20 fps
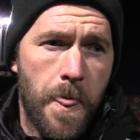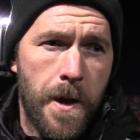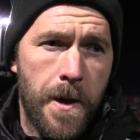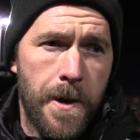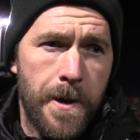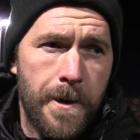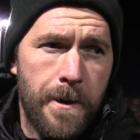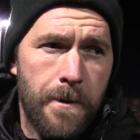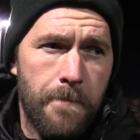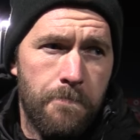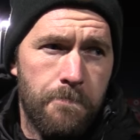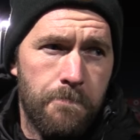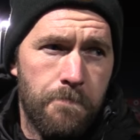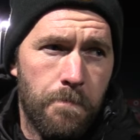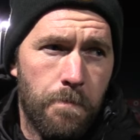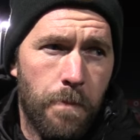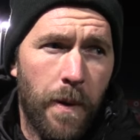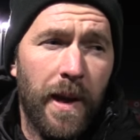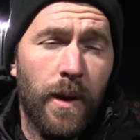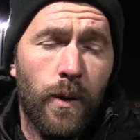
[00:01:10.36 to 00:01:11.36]

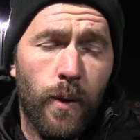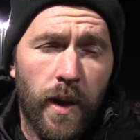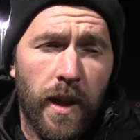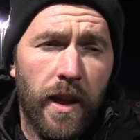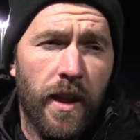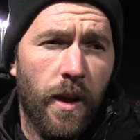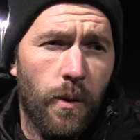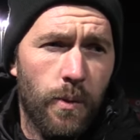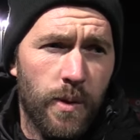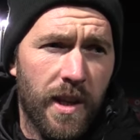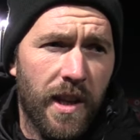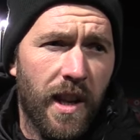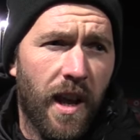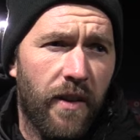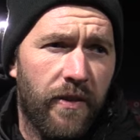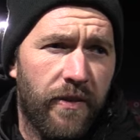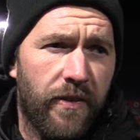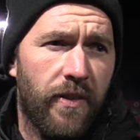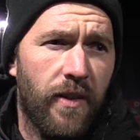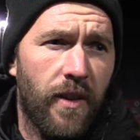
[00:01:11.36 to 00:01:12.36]
Um, but equally, there was
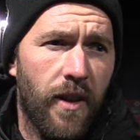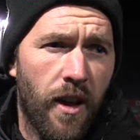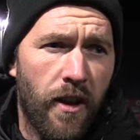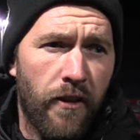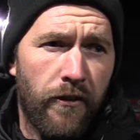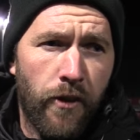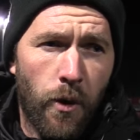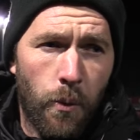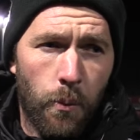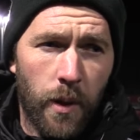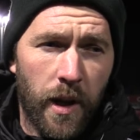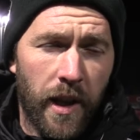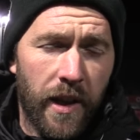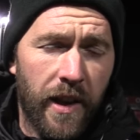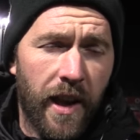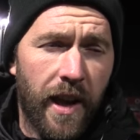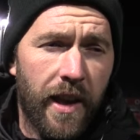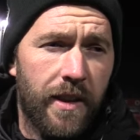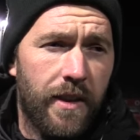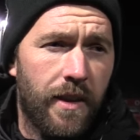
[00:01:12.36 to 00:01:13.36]
enough football in
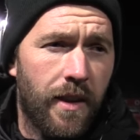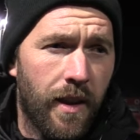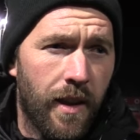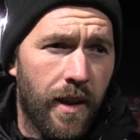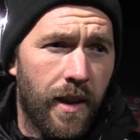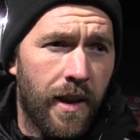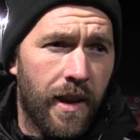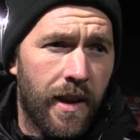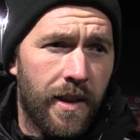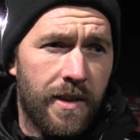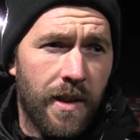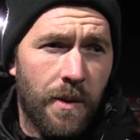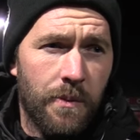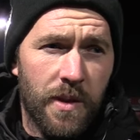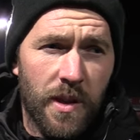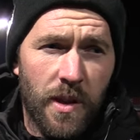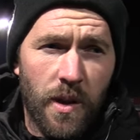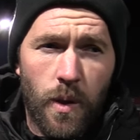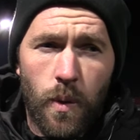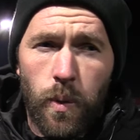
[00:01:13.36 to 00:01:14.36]
there in
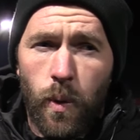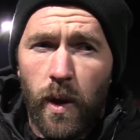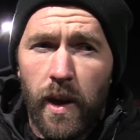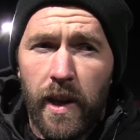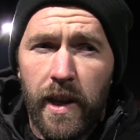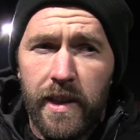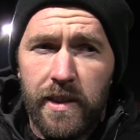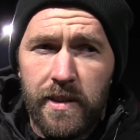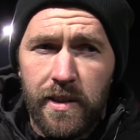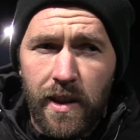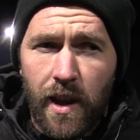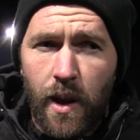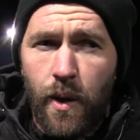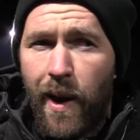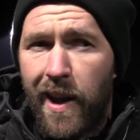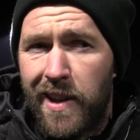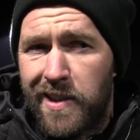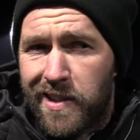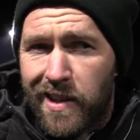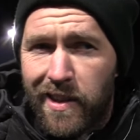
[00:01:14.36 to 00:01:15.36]
terms of the quality to know
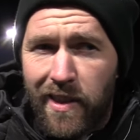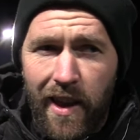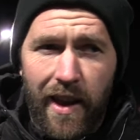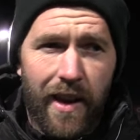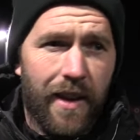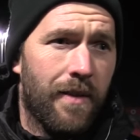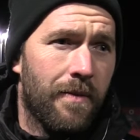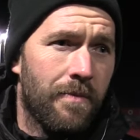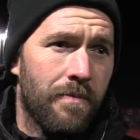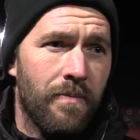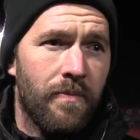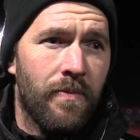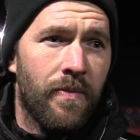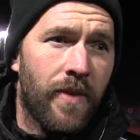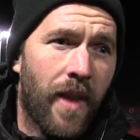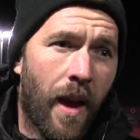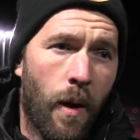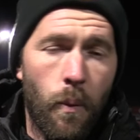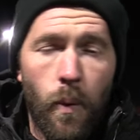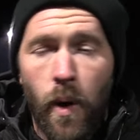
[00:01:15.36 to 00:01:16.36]
actually that
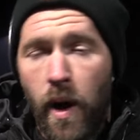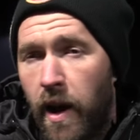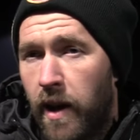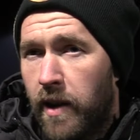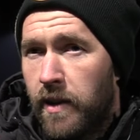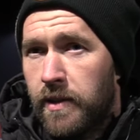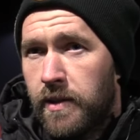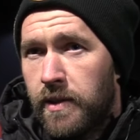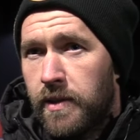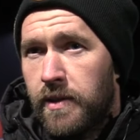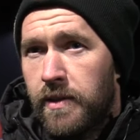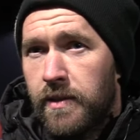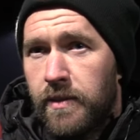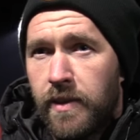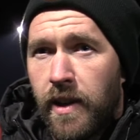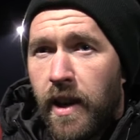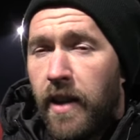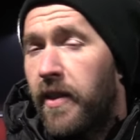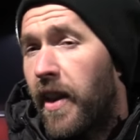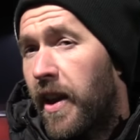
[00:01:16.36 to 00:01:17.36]
that works
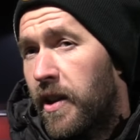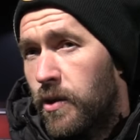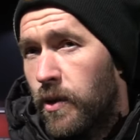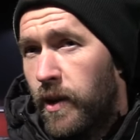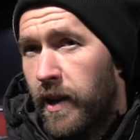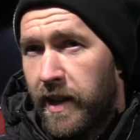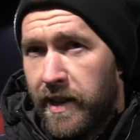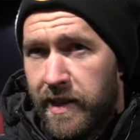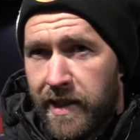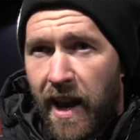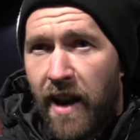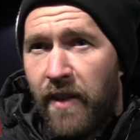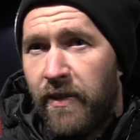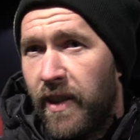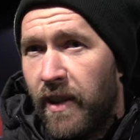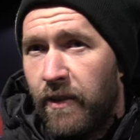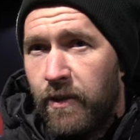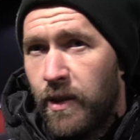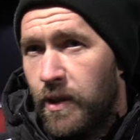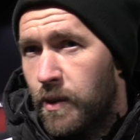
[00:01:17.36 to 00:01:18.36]
at National League South
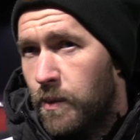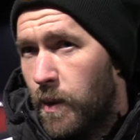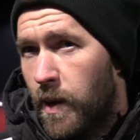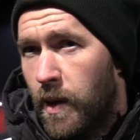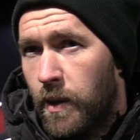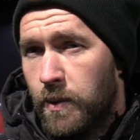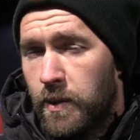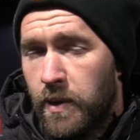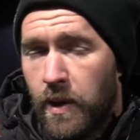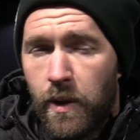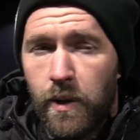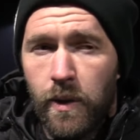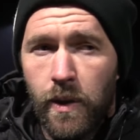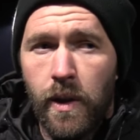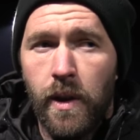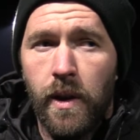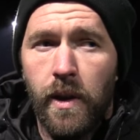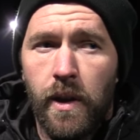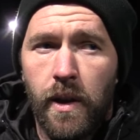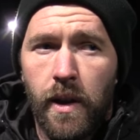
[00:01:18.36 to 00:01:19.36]
level as well. So,
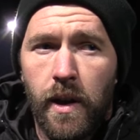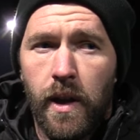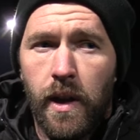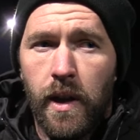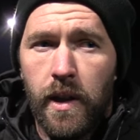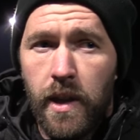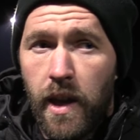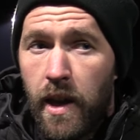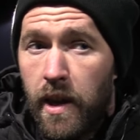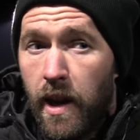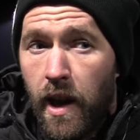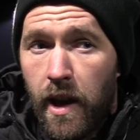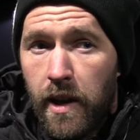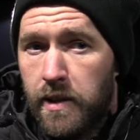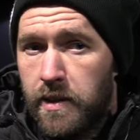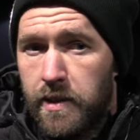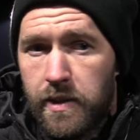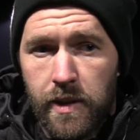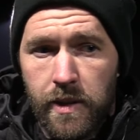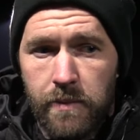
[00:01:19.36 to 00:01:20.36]
uh, yeah, no,
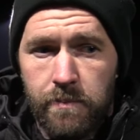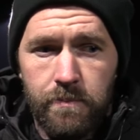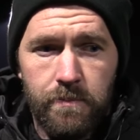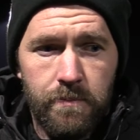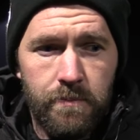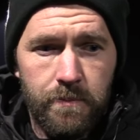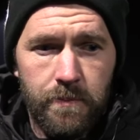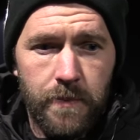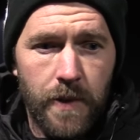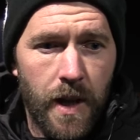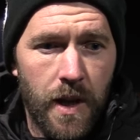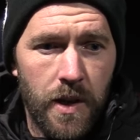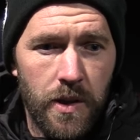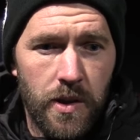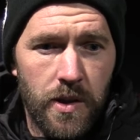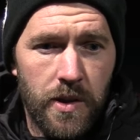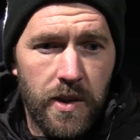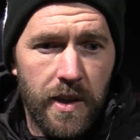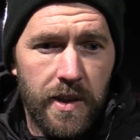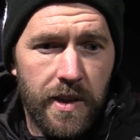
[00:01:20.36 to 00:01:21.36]
it's um,
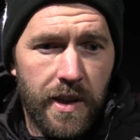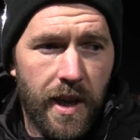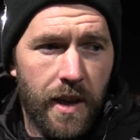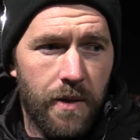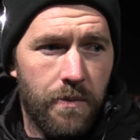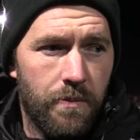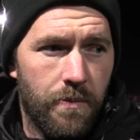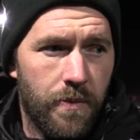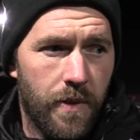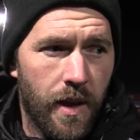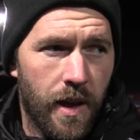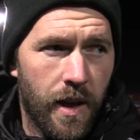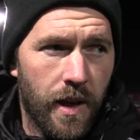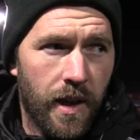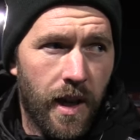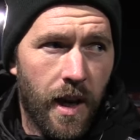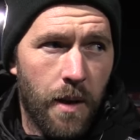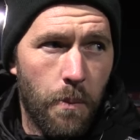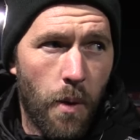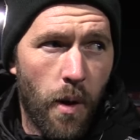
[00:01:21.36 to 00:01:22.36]
just need to keep
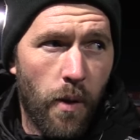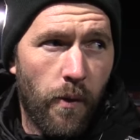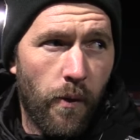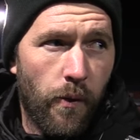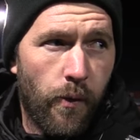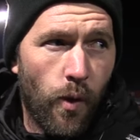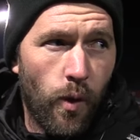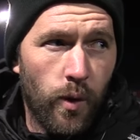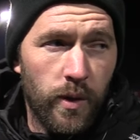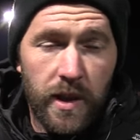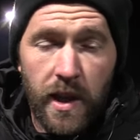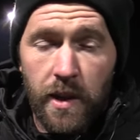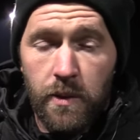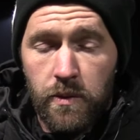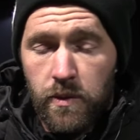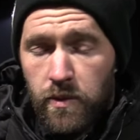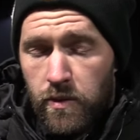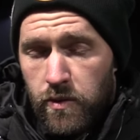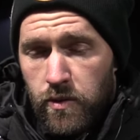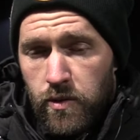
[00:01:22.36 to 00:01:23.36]
keep moving forwards, keep
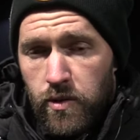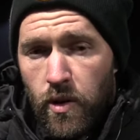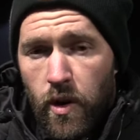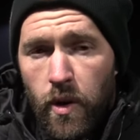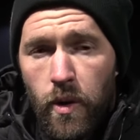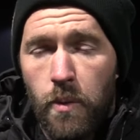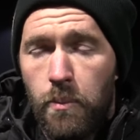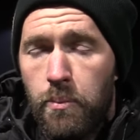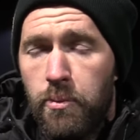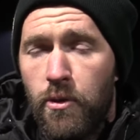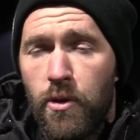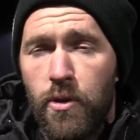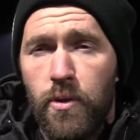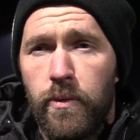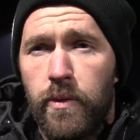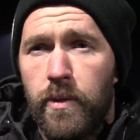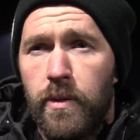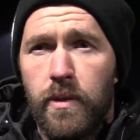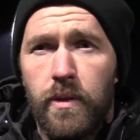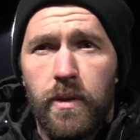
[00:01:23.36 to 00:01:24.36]
trying to
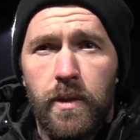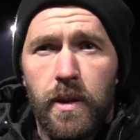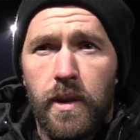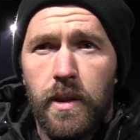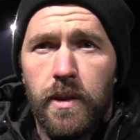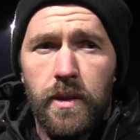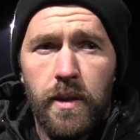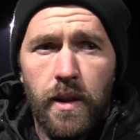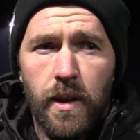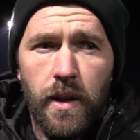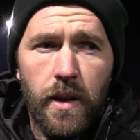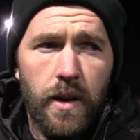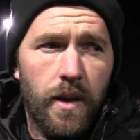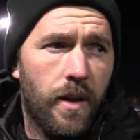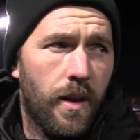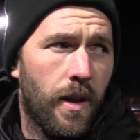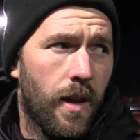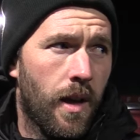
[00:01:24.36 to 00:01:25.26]
improve, and and uh,